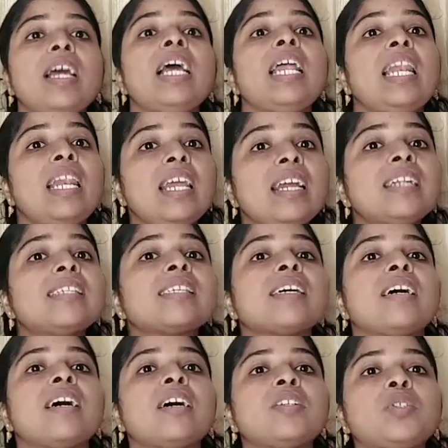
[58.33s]
leads
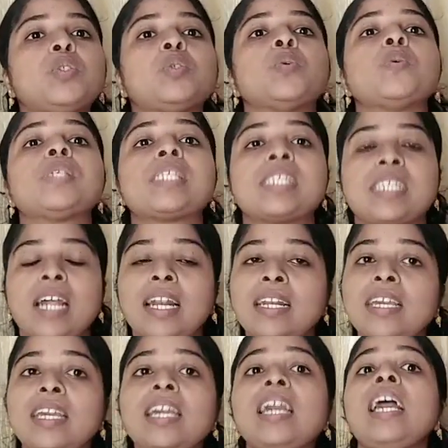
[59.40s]
her to
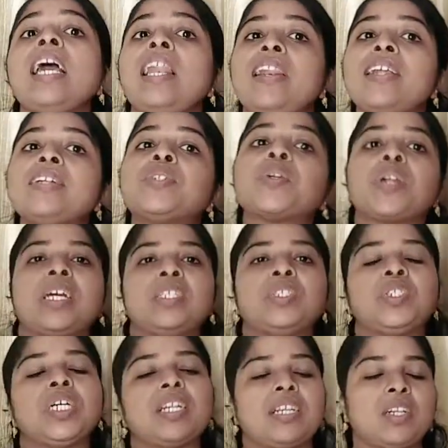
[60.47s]
study
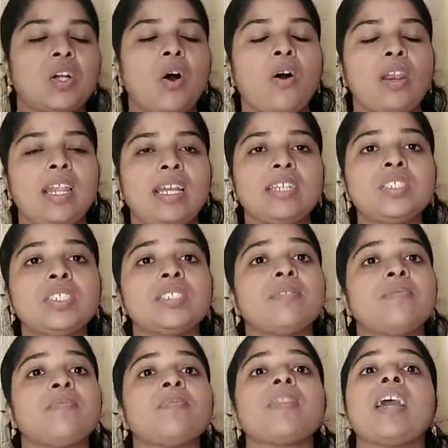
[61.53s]
literature in college,
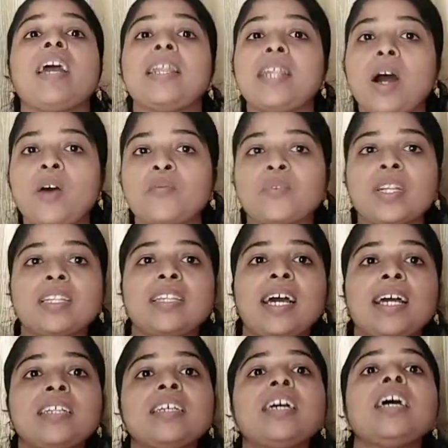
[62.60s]
and after that